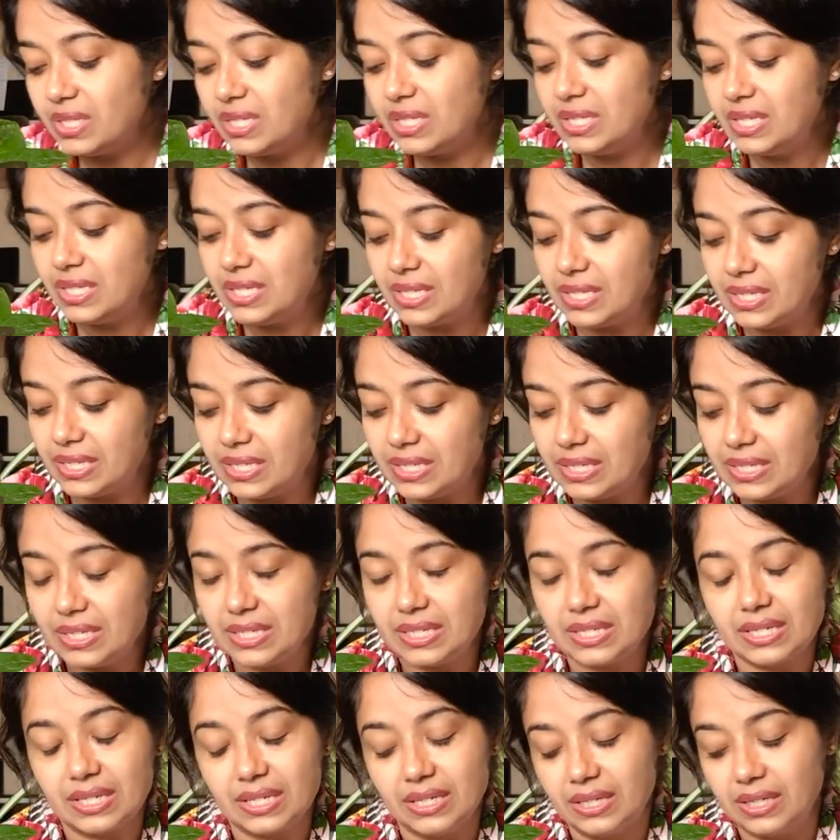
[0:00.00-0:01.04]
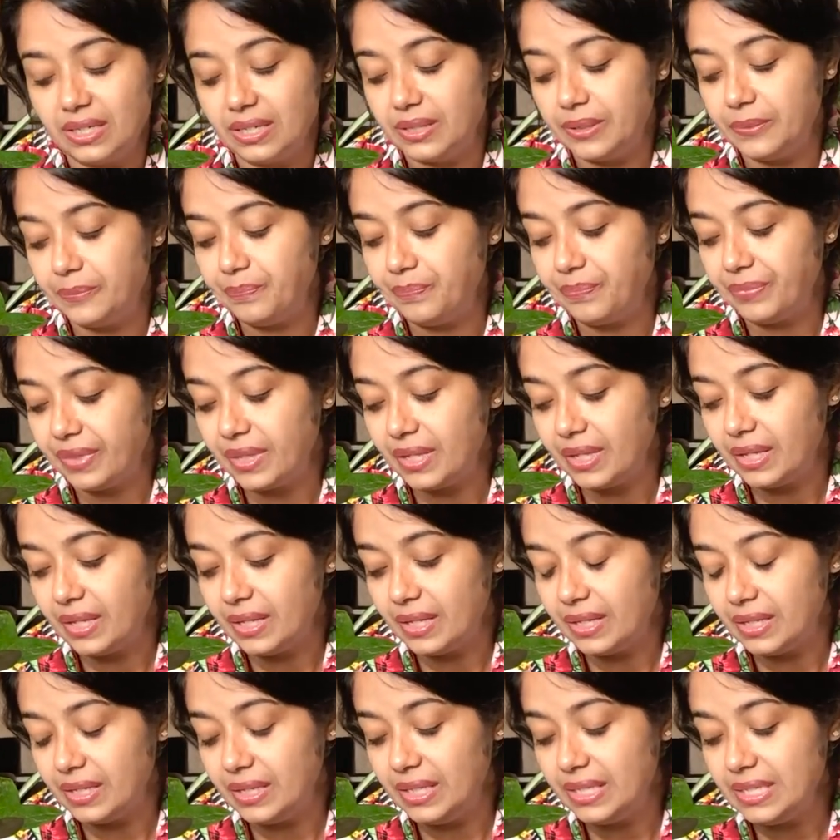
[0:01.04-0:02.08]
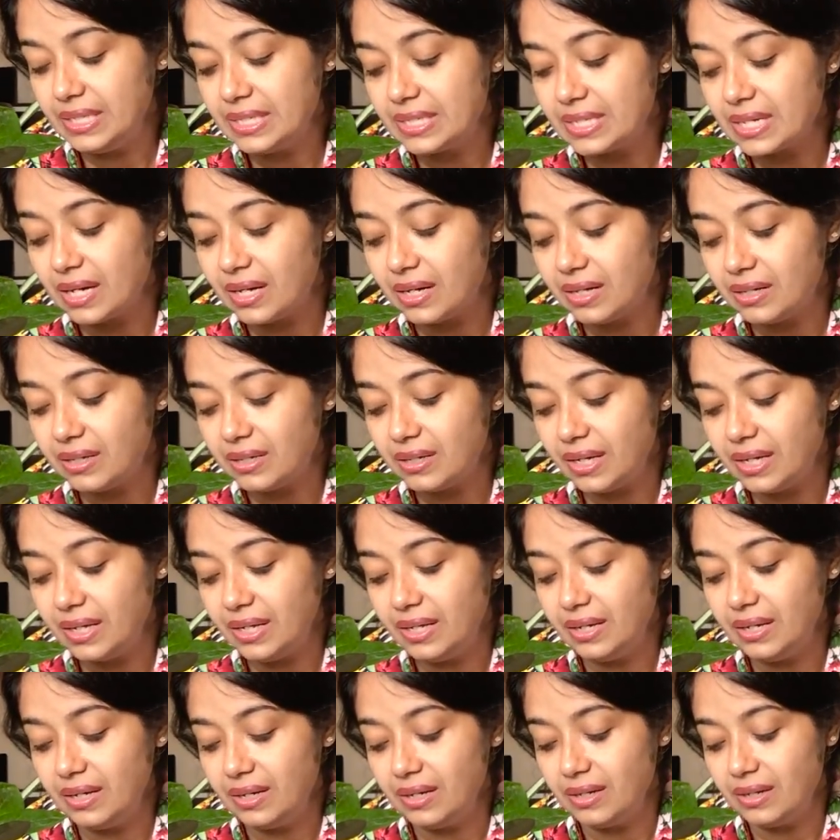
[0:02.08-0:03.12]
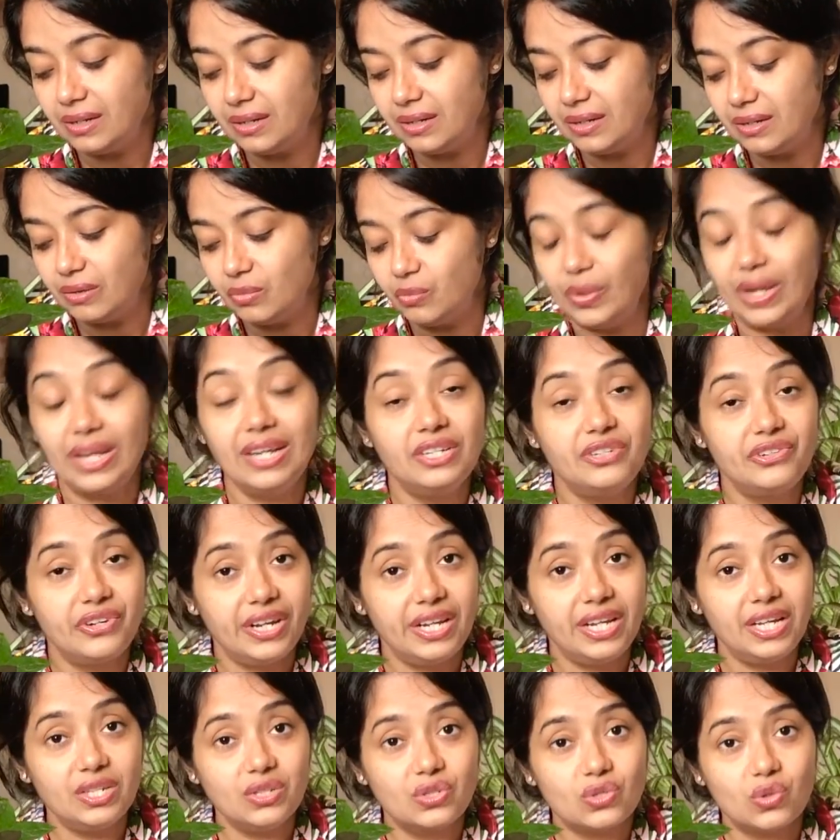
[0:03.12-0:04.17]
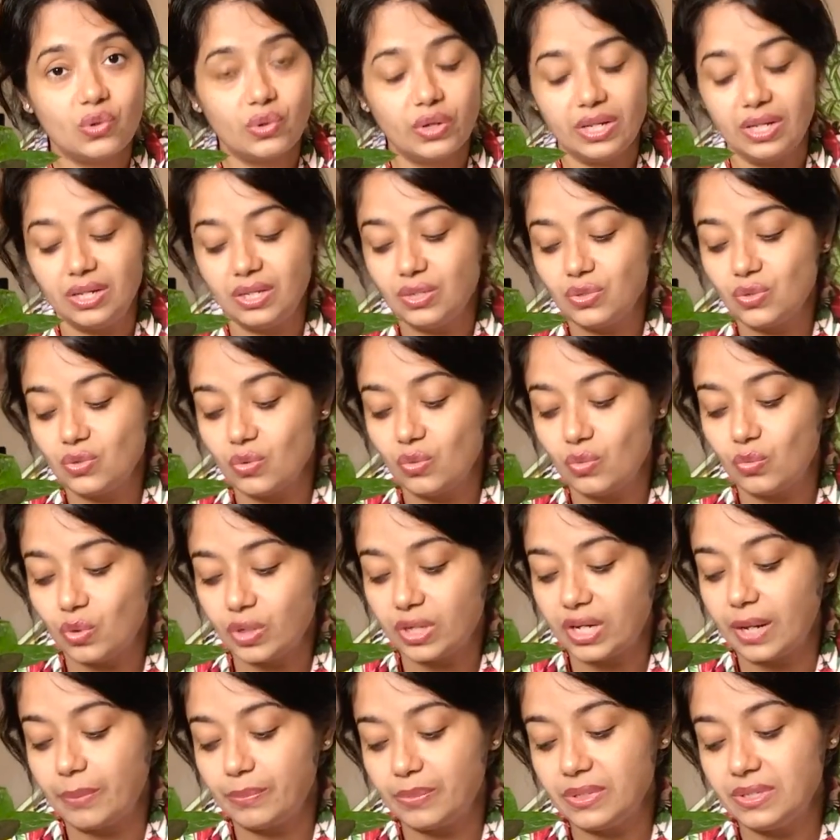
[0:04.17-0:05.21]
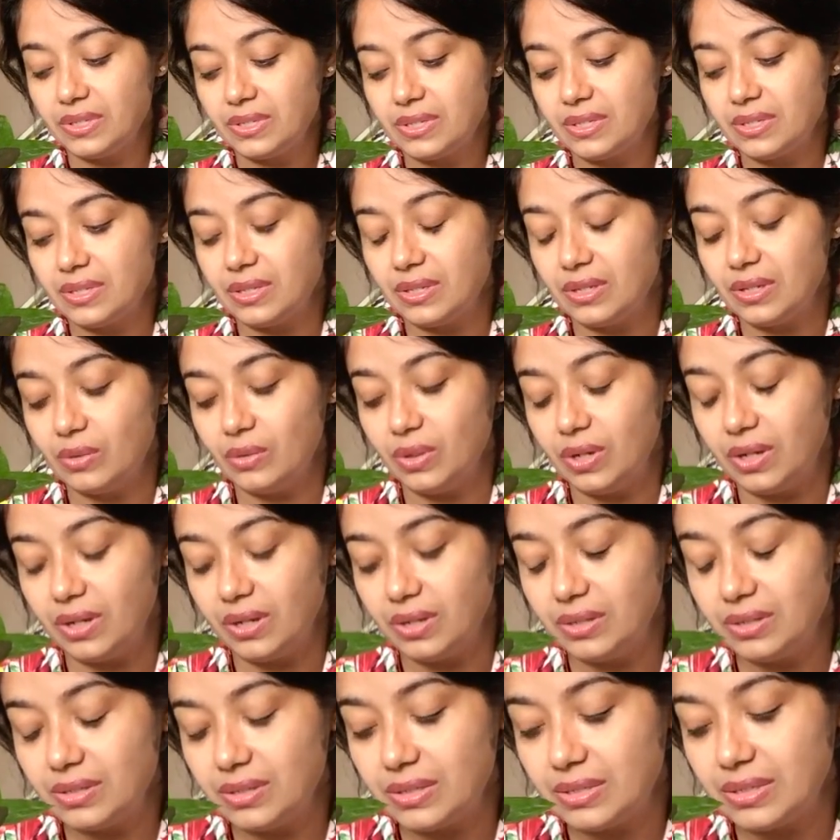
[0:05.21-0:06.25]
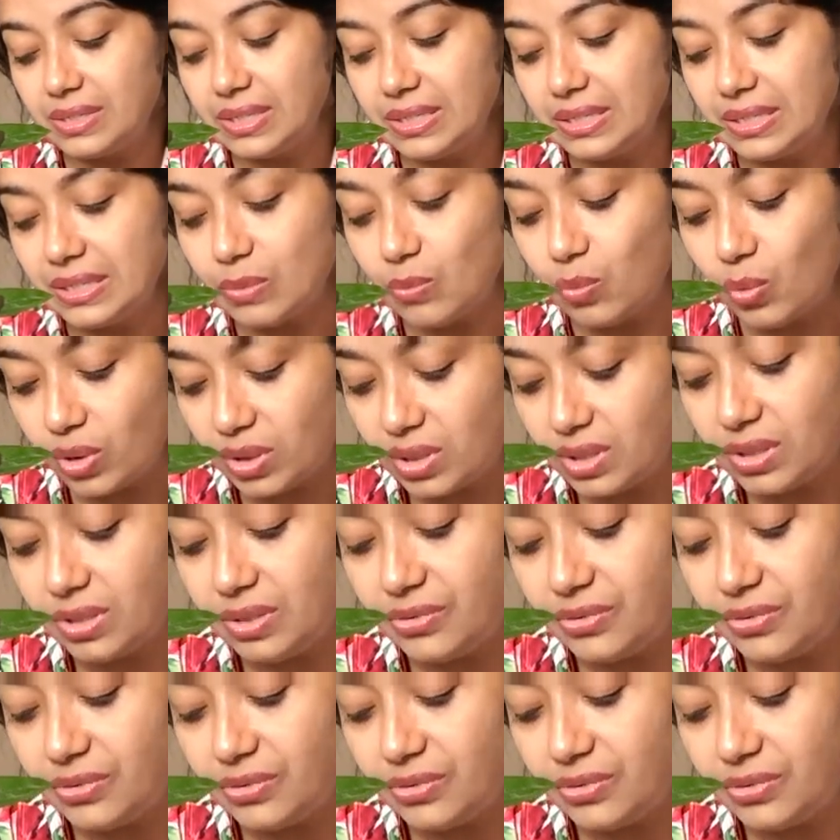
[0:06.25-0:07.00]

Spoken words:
since it is these are in well-draining soil, so what happens, since the water